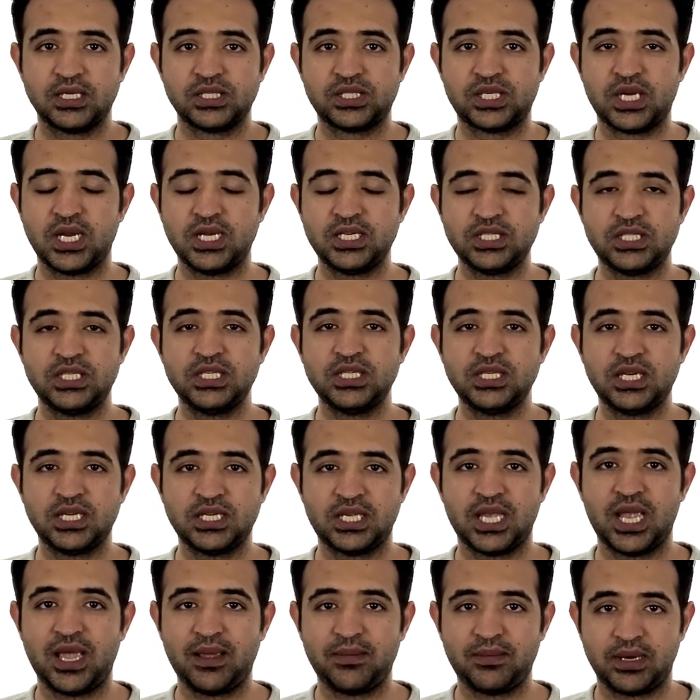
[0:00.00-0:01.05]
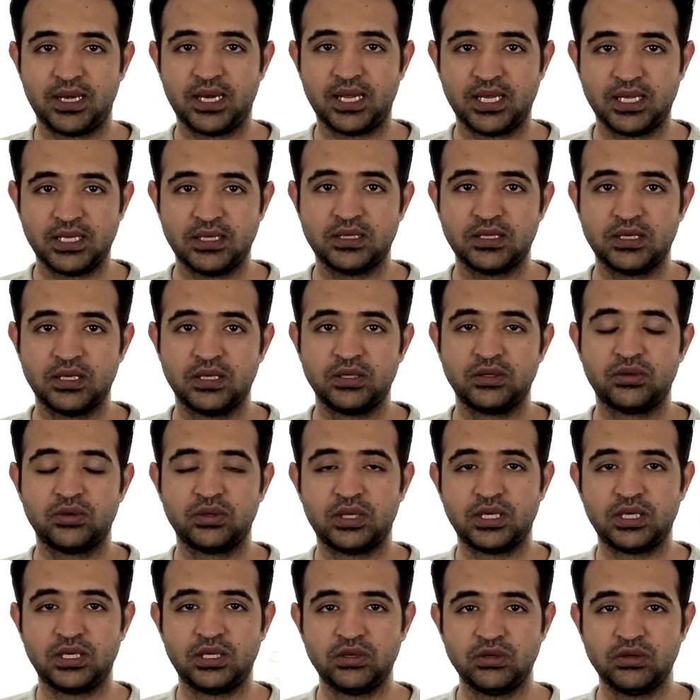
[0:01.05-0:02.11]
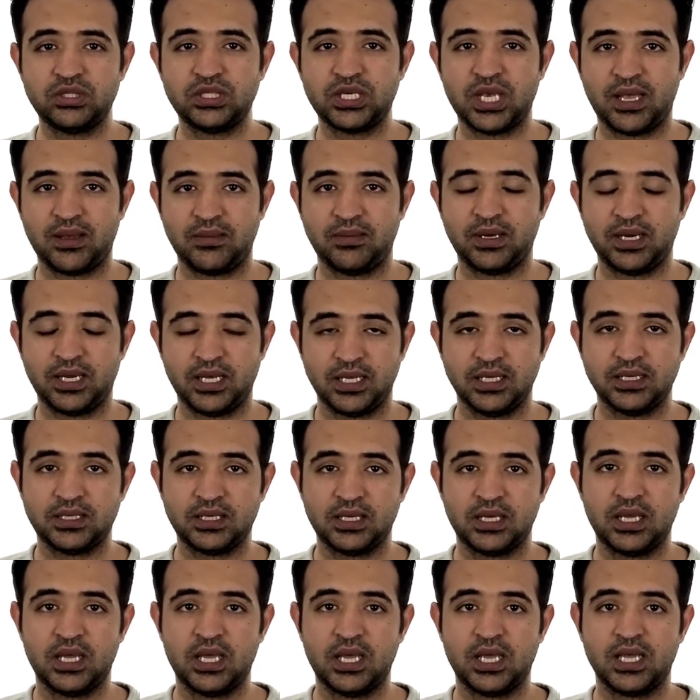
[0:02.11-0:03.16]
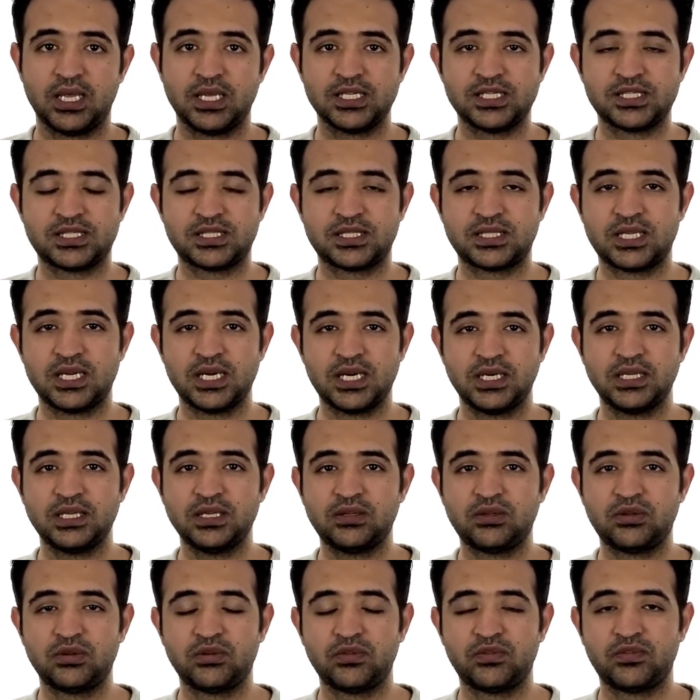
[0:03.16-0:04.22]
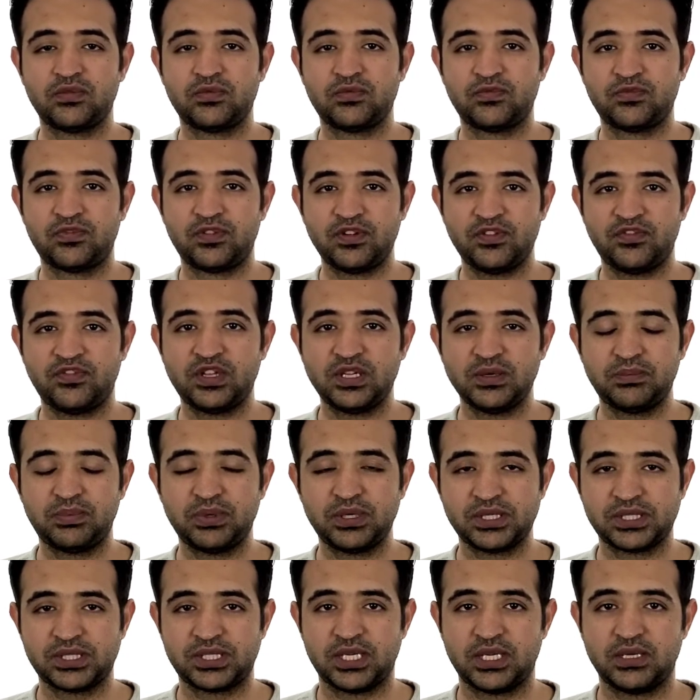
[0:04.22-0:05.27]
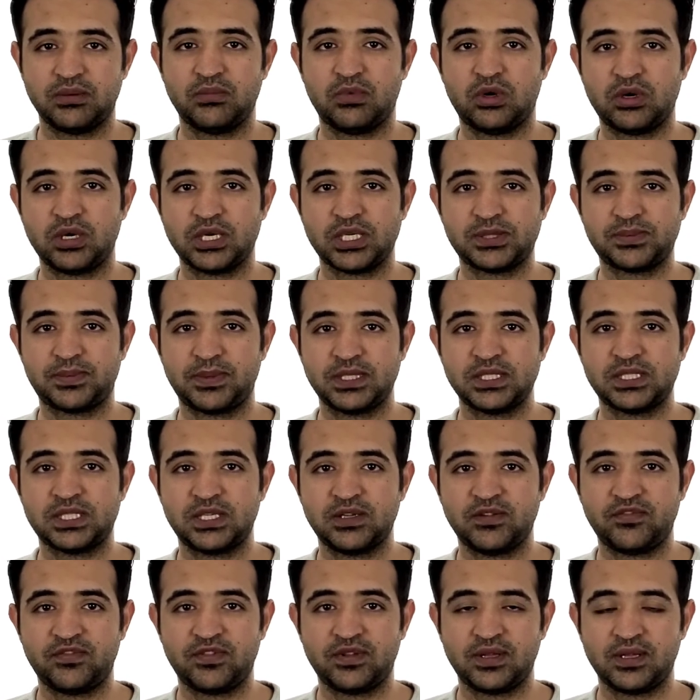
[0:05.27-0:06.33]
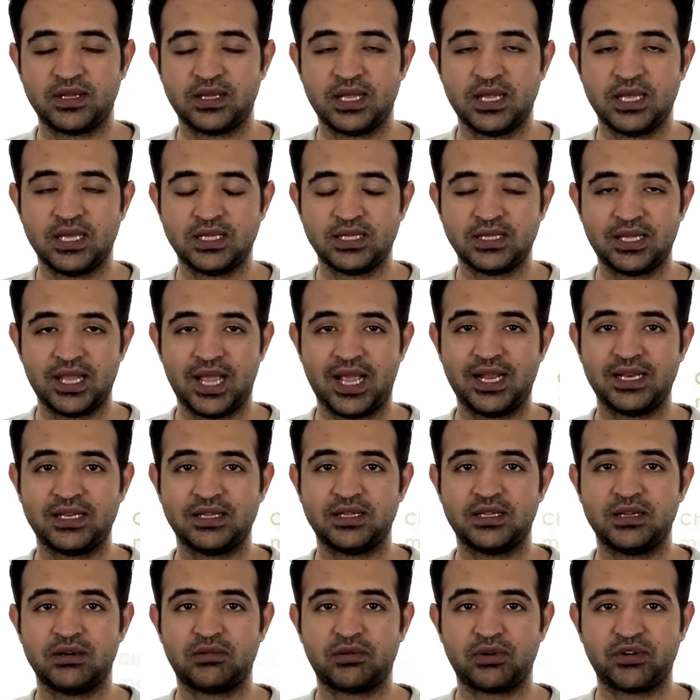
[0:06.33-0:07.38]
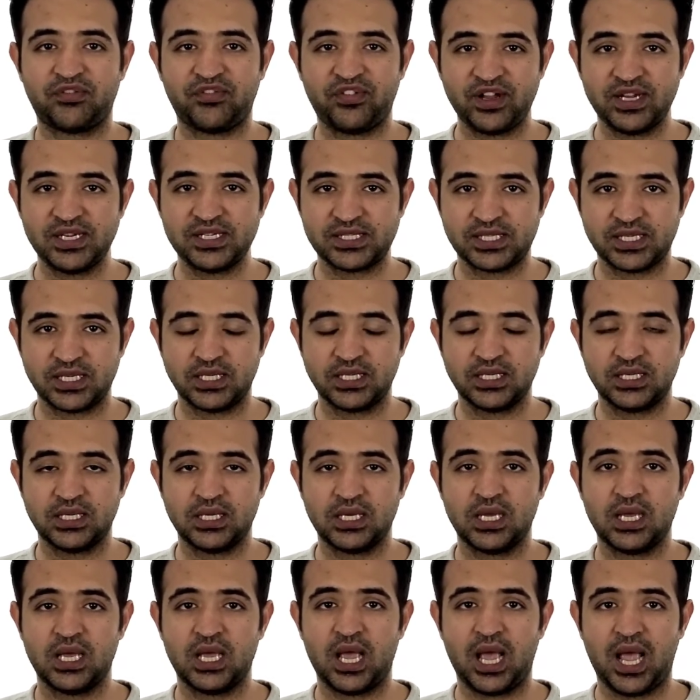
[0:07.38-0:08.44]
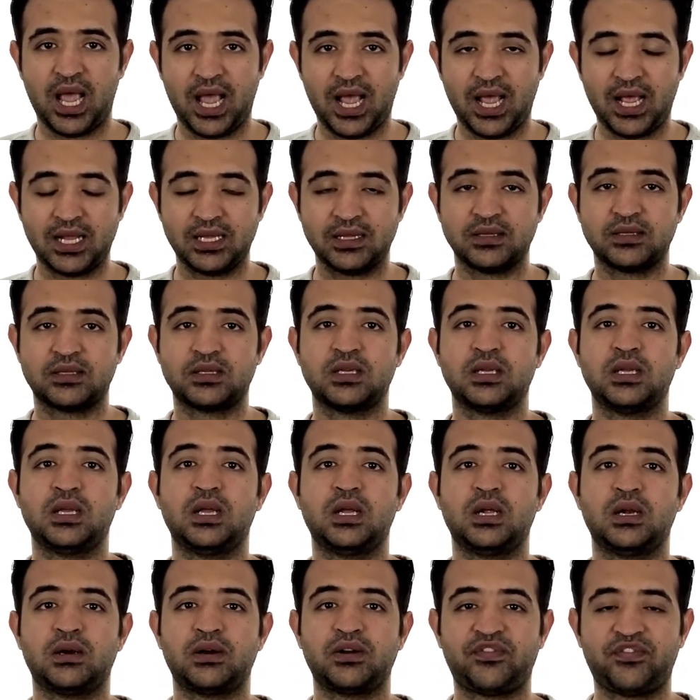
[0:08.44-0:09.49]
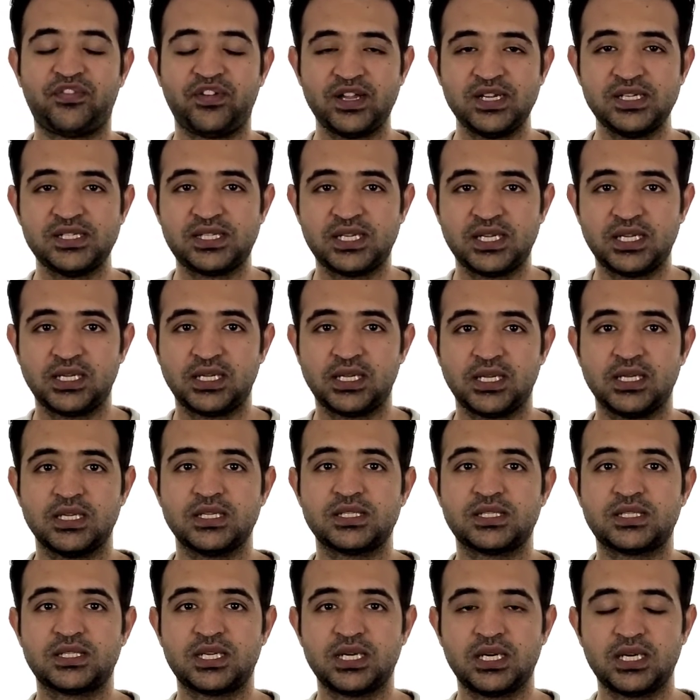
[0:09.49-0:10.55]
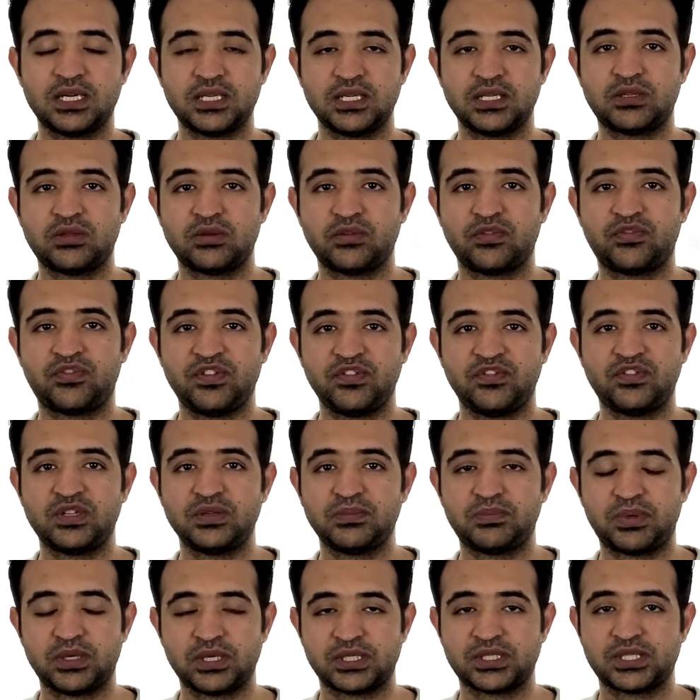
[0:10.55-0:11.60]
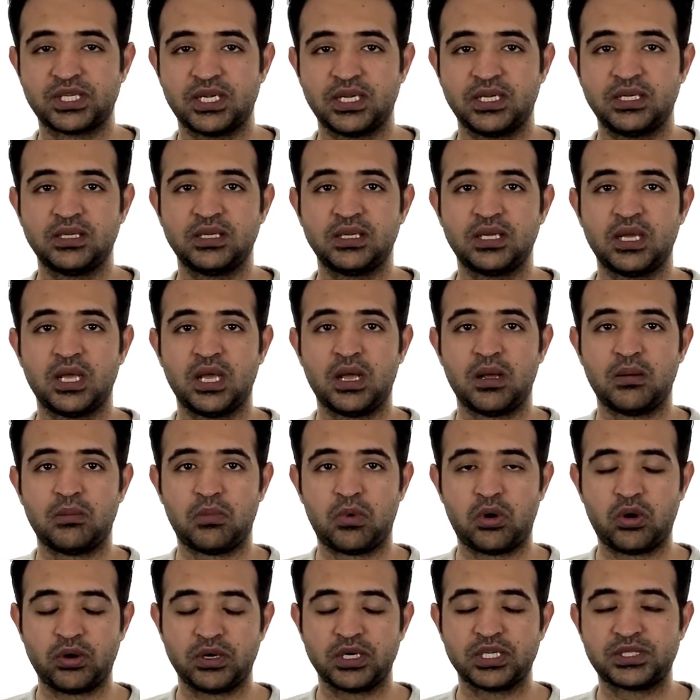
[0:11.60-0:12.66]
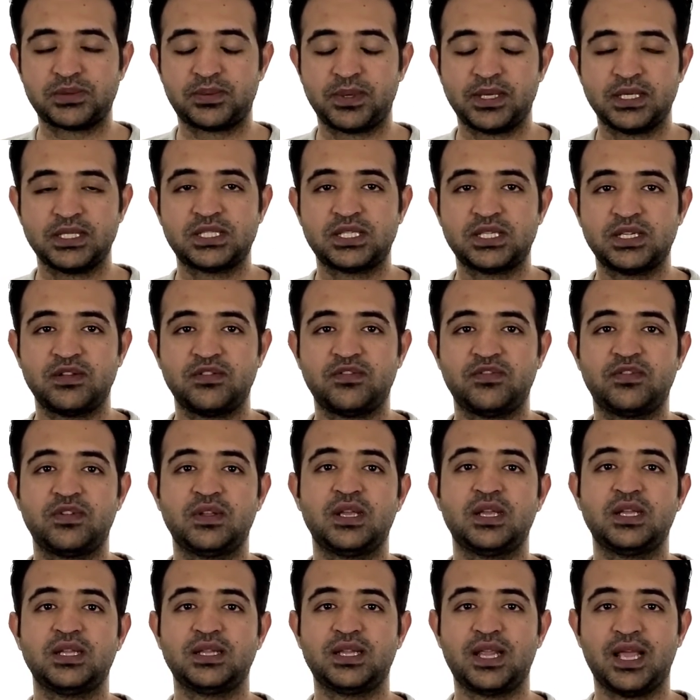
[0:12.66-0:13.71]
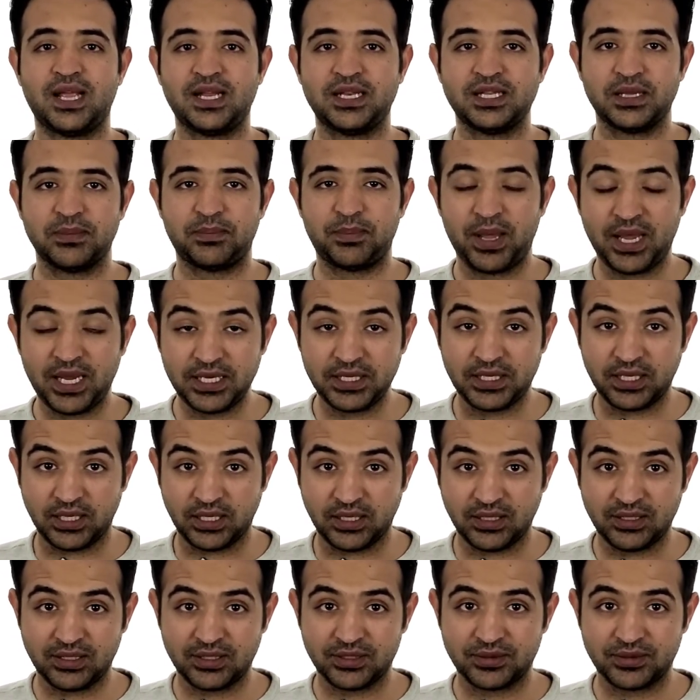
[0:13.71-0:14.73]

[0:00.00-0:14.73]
changing the cabinet to the new cabinet is 30 to 50% more expensive than the refacing, and refacing is 30 to 50% more expensive than the painting.